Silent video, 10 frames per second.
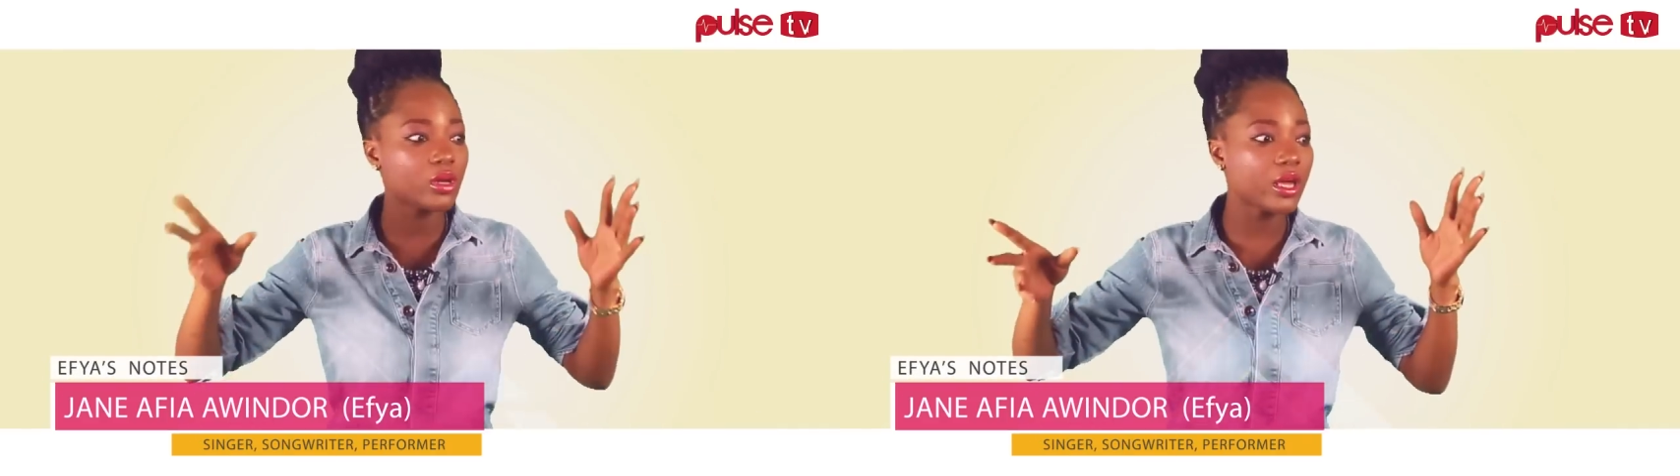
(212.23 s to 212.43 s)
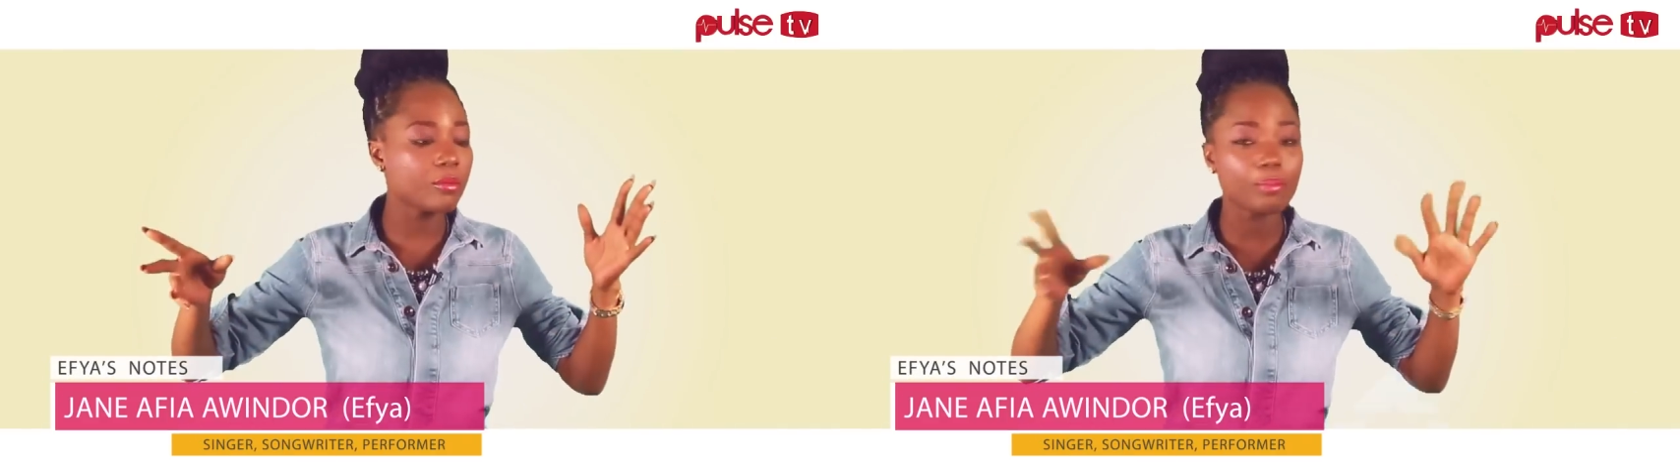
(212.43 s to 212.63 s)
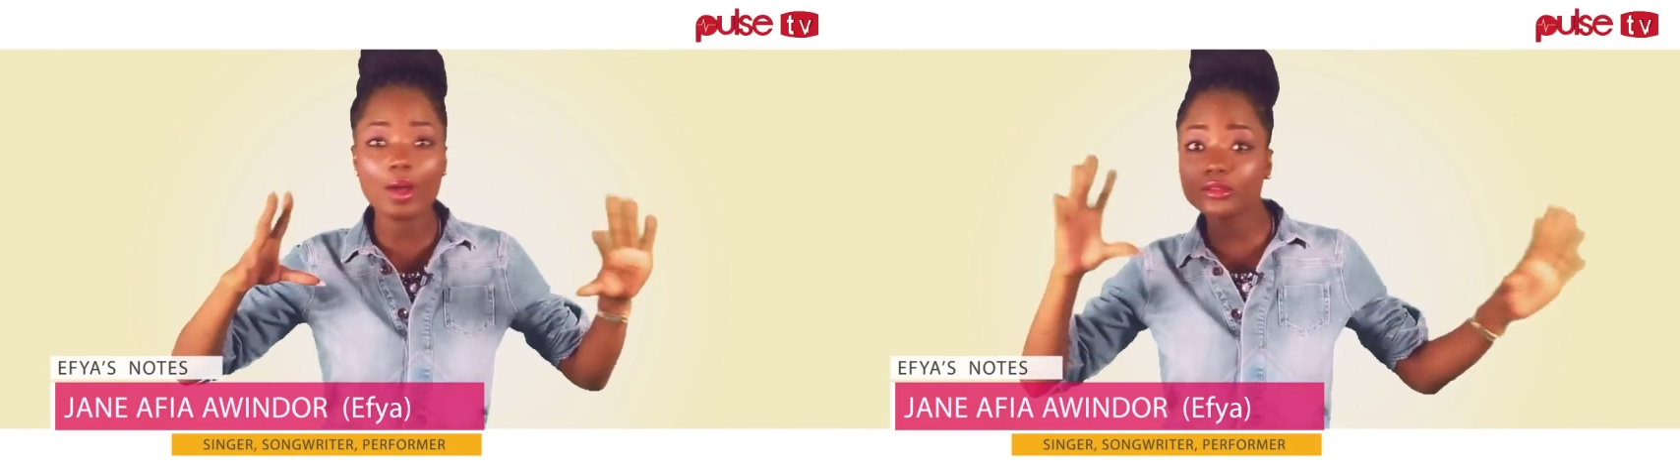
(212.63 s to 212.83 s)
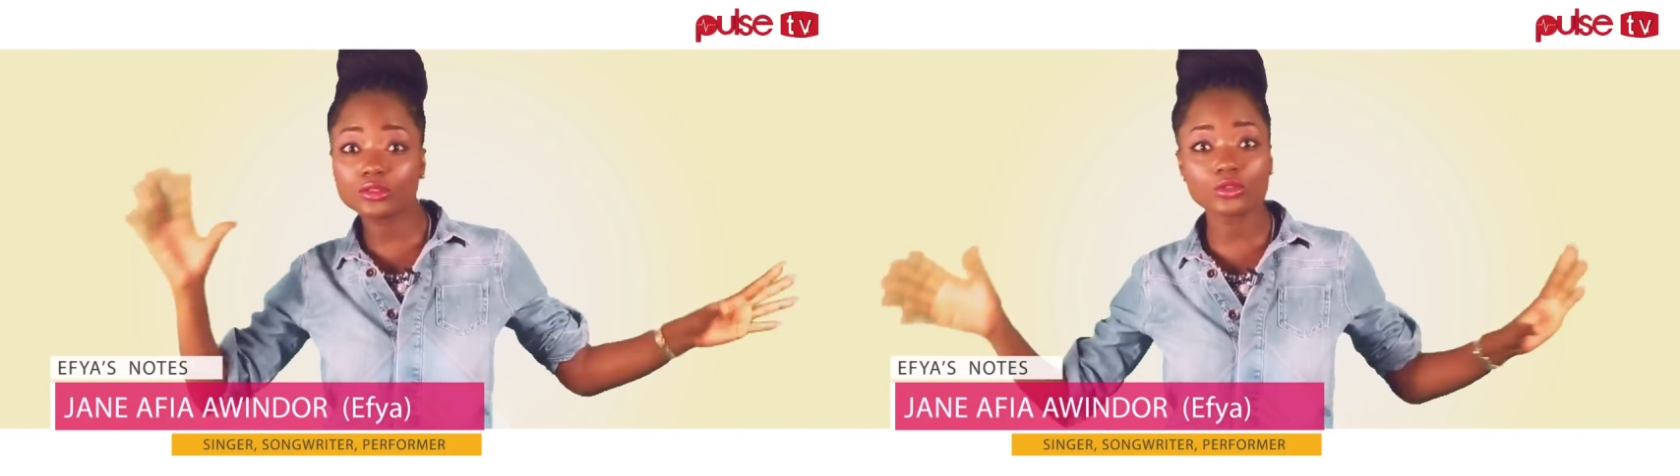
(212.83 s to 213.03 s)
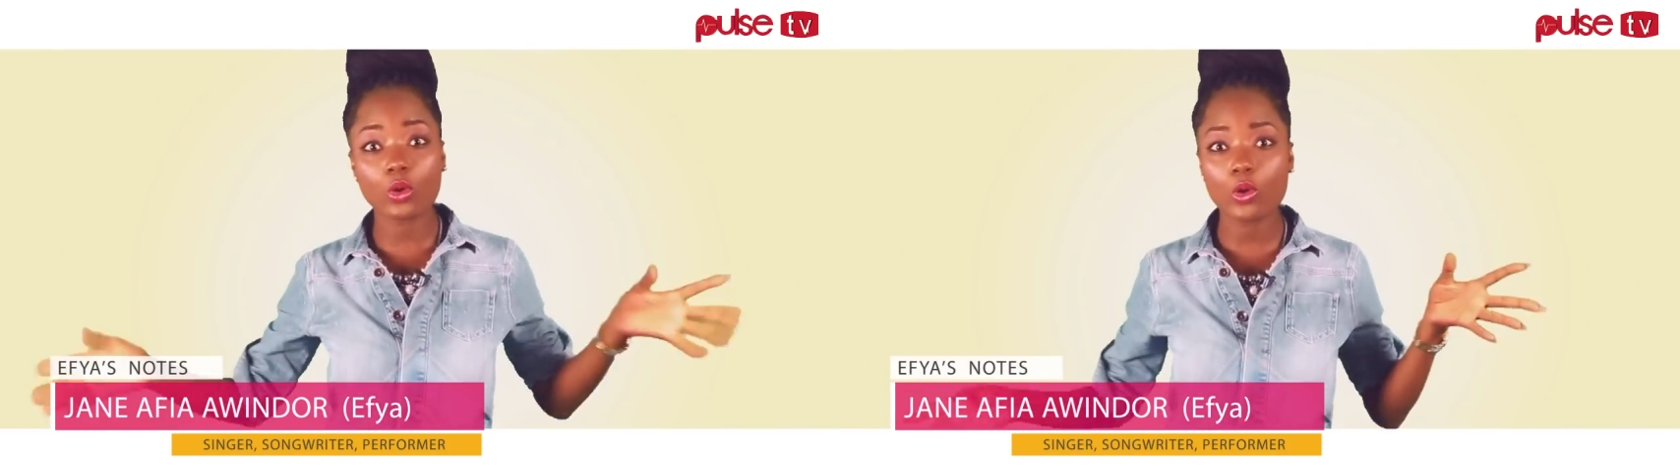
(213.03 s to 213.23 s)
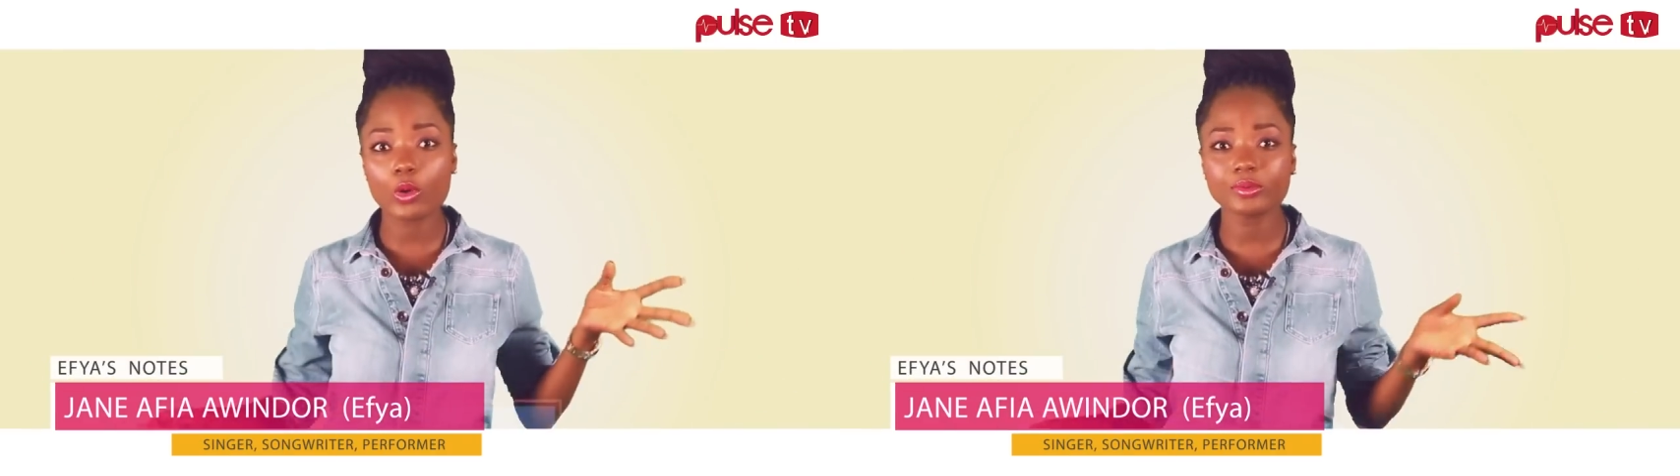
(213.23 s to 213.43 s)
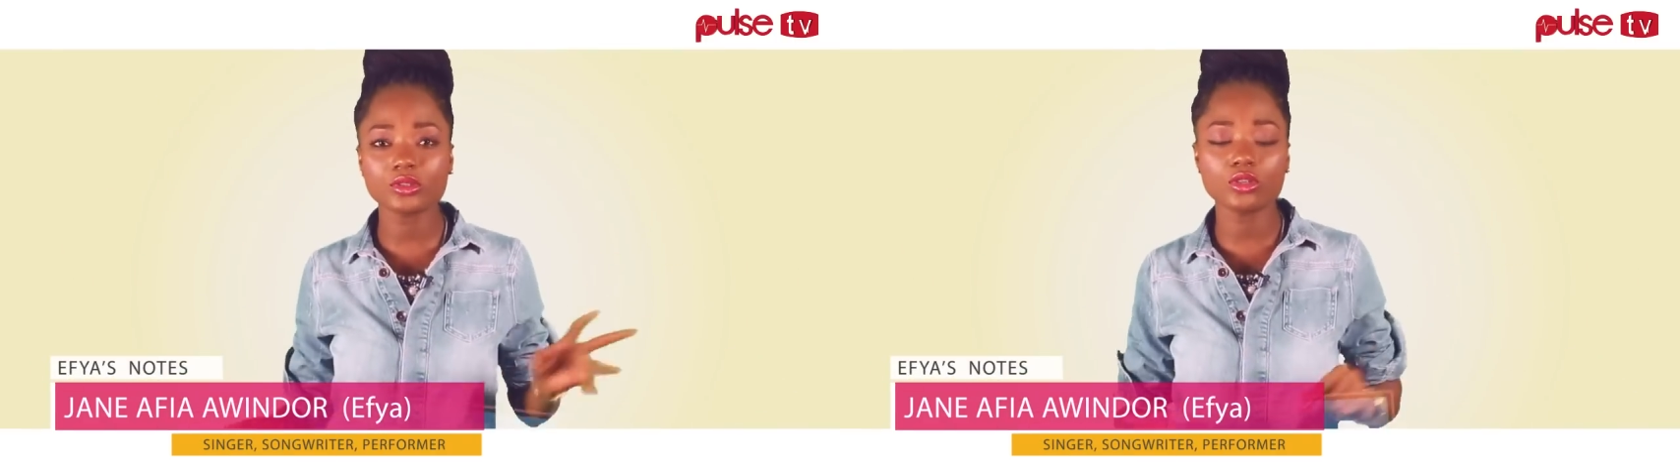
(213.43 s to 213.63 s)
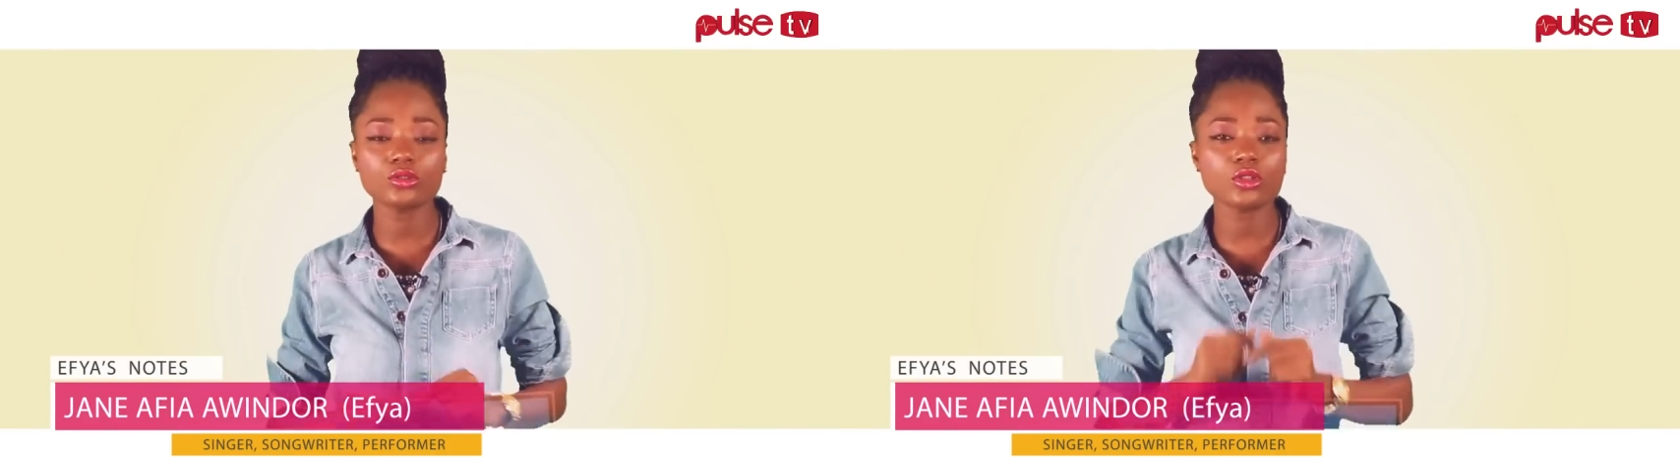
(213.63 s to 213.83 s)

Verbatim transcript: like bus stops, you know.